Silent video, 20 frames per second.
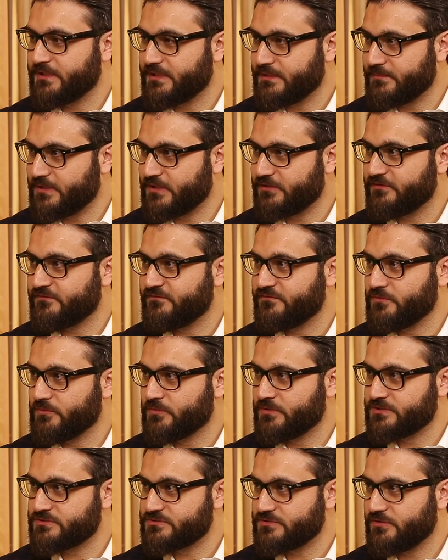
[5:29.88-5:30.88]
big amount of
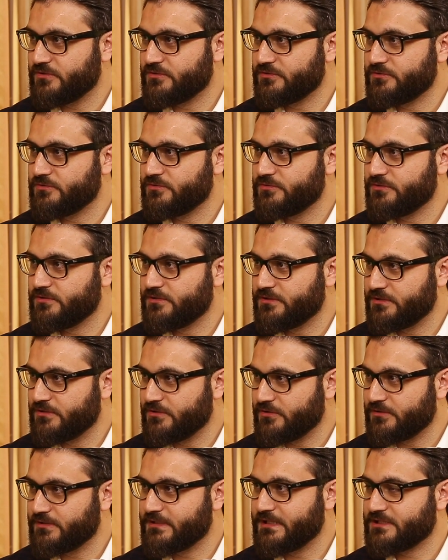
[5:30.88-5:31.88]
focus on
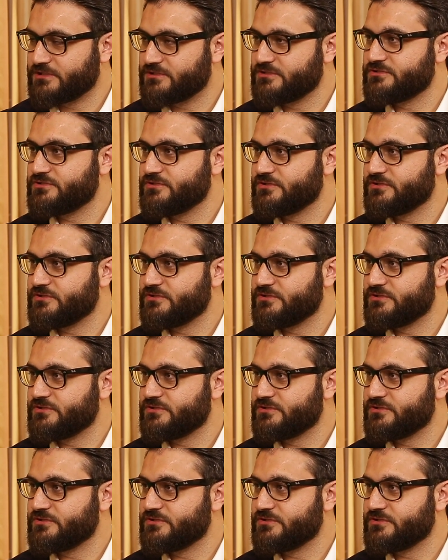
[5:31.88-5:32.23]
national